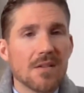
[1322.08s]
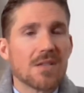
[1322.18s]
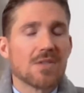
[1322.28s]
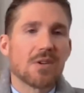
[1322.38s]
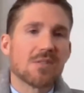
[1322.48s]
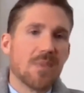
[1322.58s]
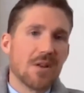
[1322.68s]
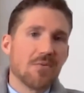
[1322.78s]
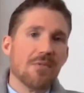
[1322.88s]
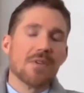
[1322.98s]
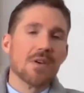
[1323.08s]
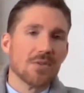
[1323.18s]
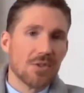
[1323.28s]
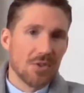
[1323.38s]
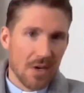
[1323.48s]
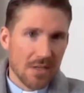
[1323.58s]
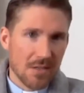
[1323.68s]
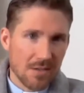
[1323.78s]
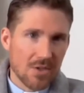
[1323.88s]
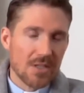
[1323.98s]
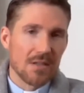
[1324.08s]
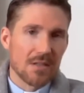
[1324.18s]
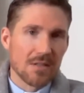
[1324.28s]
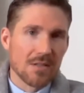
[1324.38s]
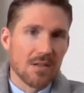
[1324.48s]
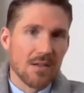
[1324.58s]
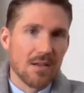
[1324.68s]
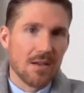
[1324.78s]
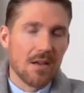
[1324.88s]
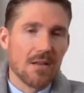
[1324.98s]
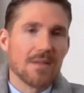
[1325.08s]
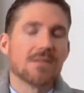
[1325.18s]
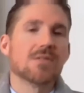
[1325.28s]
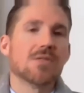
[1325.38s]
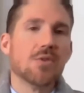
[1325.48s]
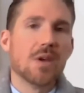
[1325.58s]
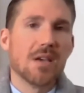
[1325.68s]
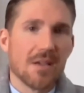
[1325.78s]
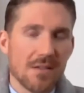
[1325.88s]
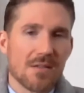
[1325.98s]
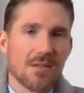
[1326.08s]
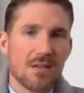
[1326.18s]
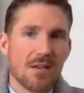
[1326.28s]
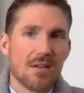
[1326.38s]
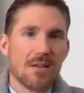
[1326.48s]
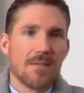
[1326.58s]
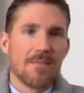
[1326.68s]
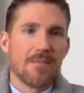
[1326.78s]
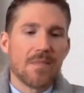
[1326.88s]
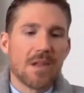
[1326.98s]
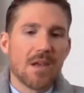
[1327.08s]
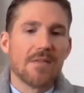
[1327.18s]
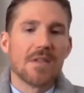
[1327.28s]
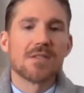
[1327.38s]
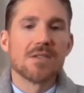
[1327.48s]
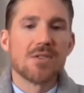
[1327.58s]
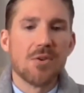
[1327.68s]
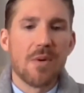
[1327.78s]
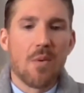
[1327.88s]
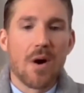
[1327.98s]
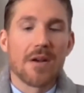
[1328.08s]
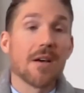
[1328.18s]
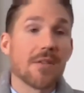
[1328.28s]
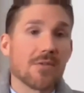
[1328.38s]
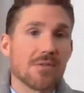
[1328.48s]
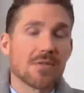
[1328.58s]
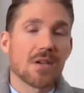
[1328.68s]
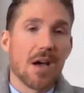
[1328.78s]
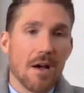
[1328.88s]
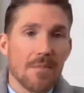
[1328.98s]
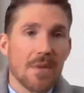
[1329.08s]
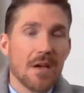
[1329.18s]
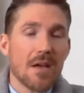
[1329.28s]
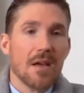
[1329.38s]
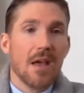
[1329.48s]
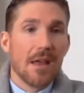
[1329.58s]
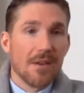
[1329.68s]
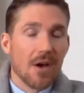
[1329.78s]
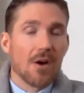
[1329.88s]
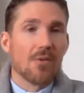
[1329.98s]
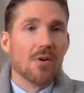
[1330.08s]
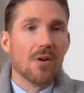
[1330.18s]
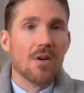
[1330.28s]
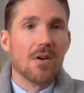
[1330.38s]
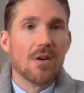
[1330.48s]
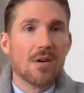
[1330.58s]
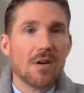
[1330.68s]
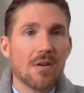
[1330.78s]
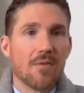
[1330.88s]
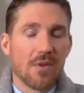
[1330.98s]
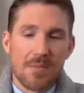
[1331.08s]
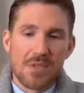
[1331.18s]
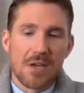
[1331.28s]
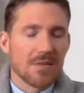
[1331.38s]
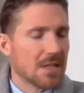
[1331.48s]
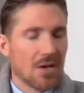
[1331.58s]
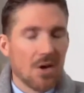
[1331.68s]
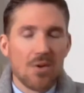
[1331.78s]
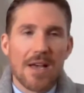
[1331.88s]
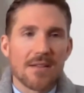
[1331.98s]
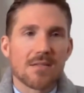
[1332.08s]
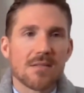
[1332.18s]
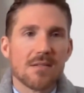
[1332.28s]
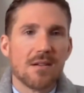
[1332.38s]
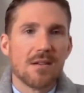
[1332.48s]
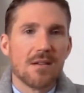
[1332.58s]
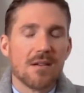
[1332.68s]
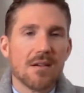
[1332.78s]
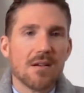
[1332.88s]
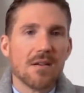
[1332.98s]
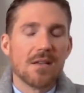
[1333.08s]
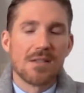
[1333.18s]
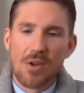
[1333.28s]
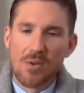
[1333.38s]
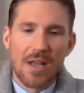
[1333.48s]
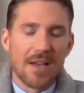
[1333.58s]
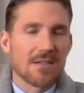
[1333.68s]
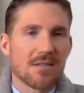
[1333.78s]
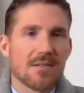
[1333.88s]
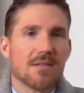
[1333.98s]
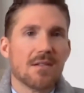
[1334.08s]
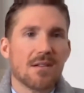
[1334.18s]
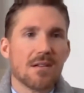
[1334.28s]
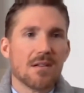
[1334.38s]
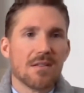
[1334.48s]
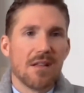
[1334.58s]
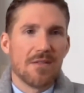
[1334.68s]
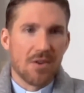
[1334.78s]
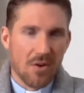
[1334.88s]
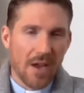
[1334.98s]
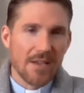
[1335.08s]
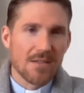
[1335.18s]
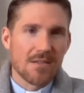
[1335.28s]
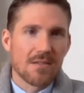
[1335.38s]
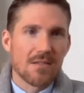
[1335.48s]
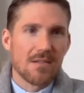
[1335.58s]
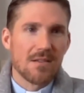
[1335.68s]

This is what's been revealed to us in Jesus. This is who he is. And this is who we want others to come and know for themselves. He's no less. He's no less than the Christ.